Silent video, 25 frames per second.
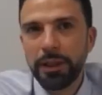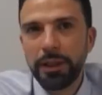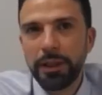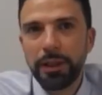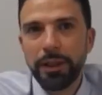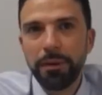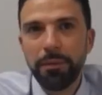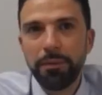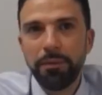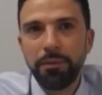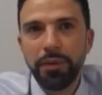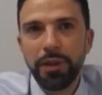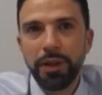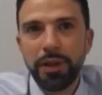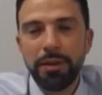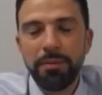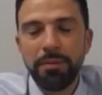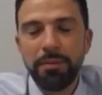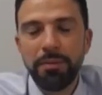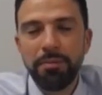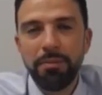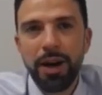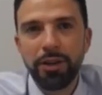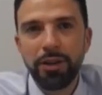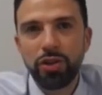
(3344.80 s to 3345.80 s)

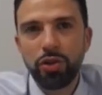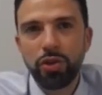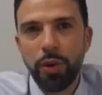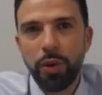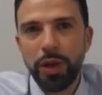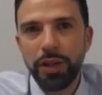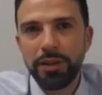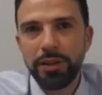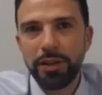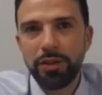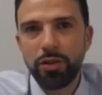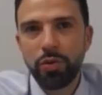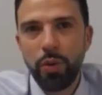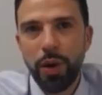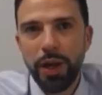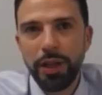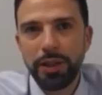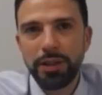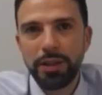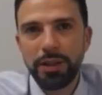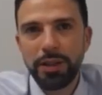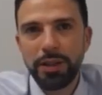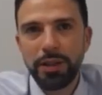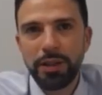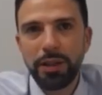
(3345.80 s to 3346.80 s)
In March
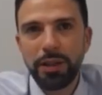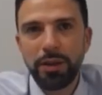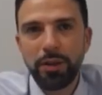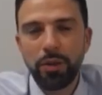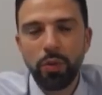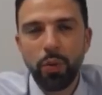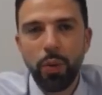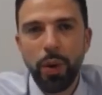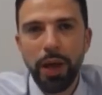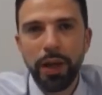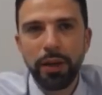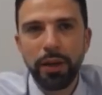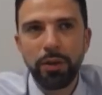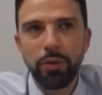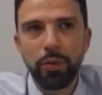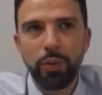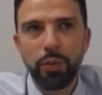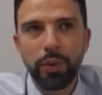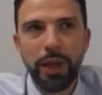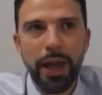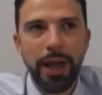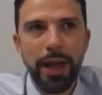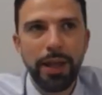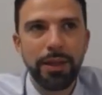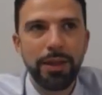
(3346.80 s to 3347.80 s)
2020, when
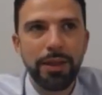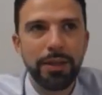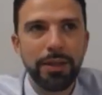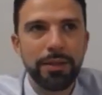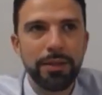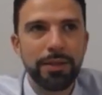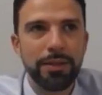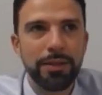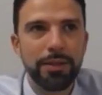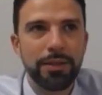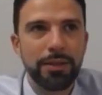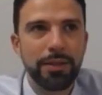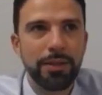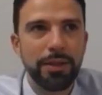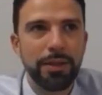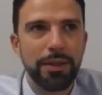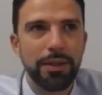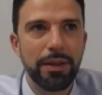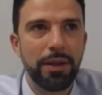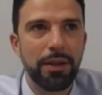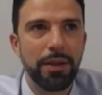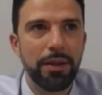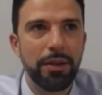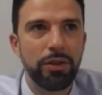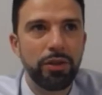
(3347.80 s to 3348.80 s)
we had this
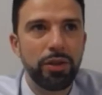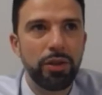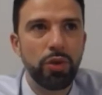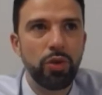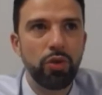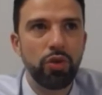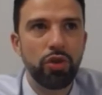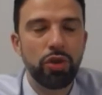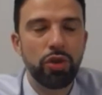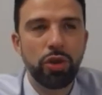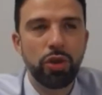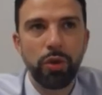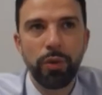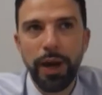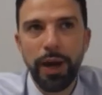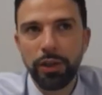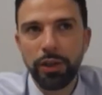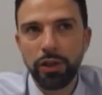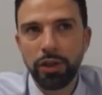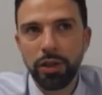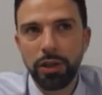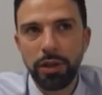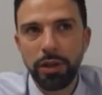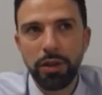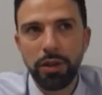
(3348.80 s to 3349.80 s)
huge
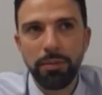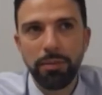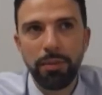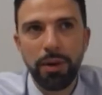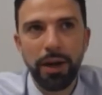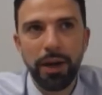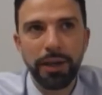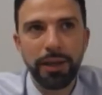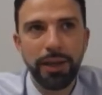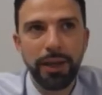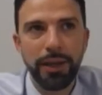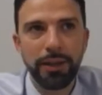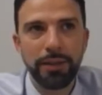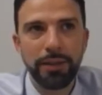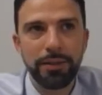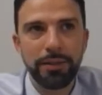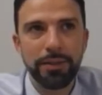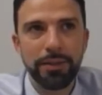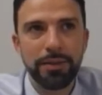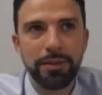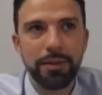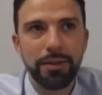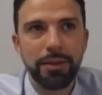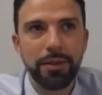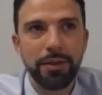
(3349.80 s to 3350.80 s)
correction in the
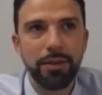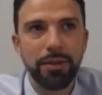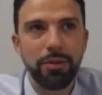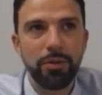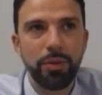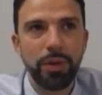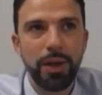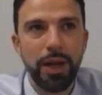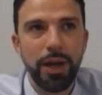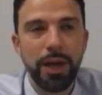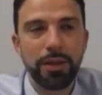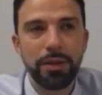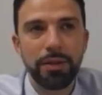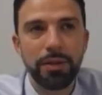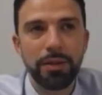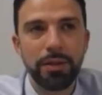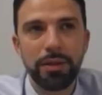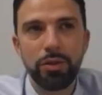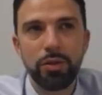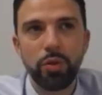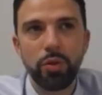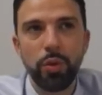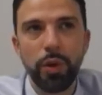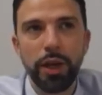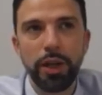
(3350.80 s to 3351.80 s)
markets, we had the
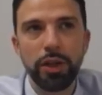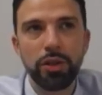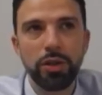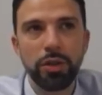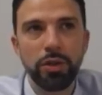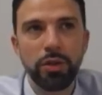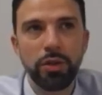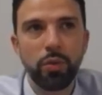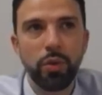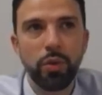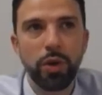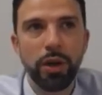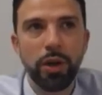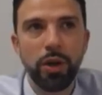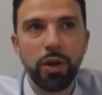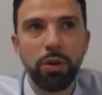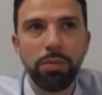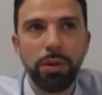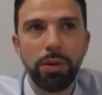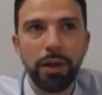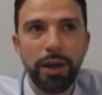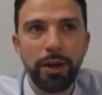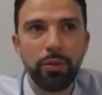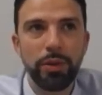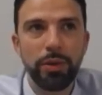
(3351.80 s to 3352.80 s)
situation where
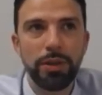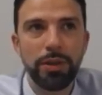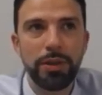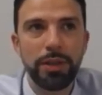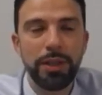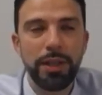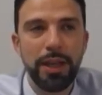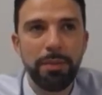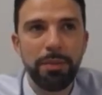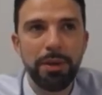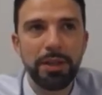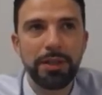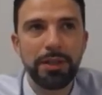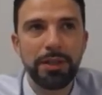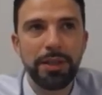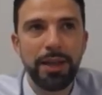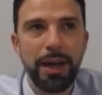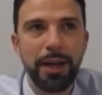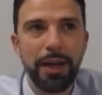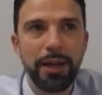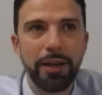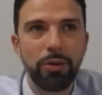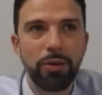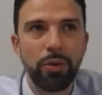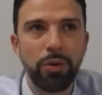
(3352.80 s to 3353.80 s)
global equity, the
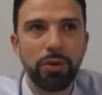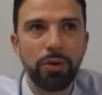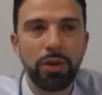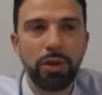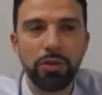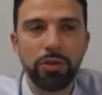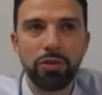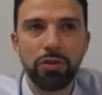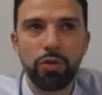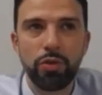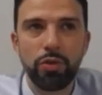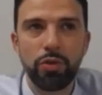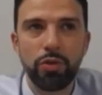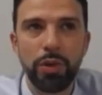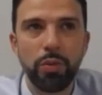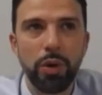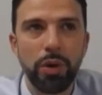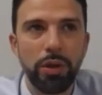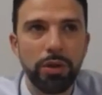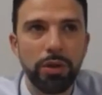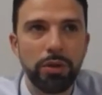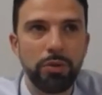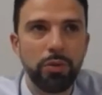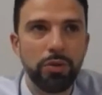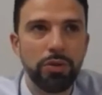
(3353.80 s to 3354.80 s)
MSCI All Country
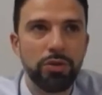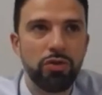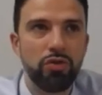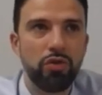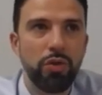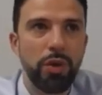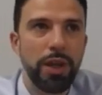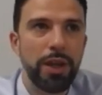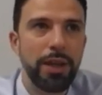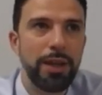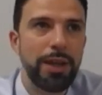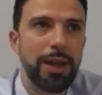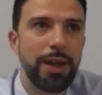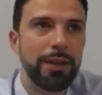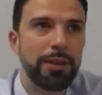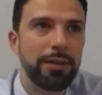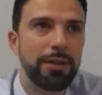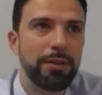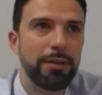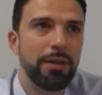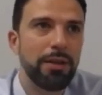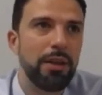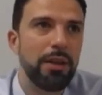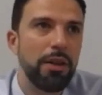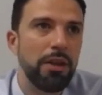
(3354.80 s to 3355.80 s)
World, was trading at